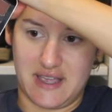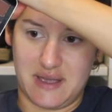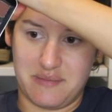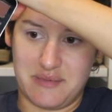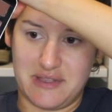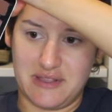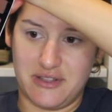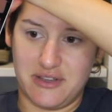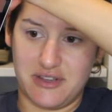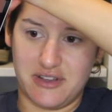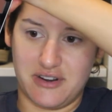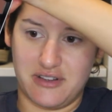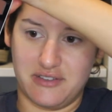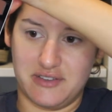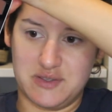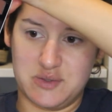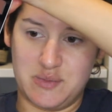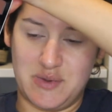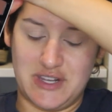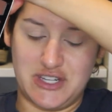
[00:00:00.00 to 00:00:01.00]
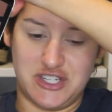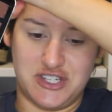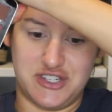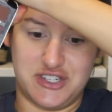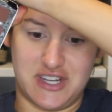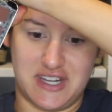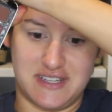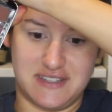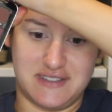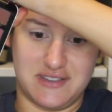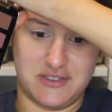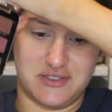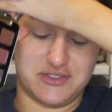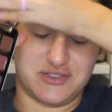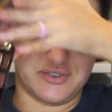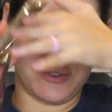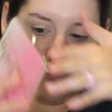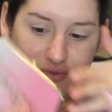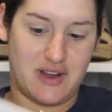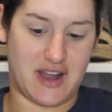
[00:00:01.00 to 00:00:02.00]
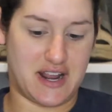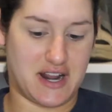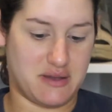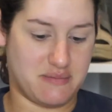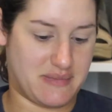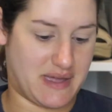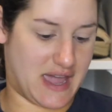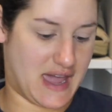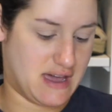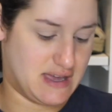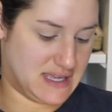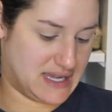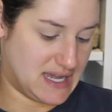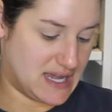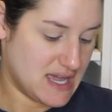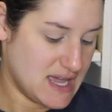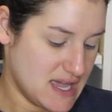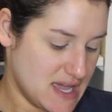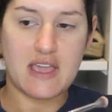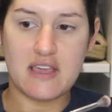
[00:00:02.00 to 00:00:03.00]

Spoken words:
I mean, look at all those peachy shades. Those are right up my alley.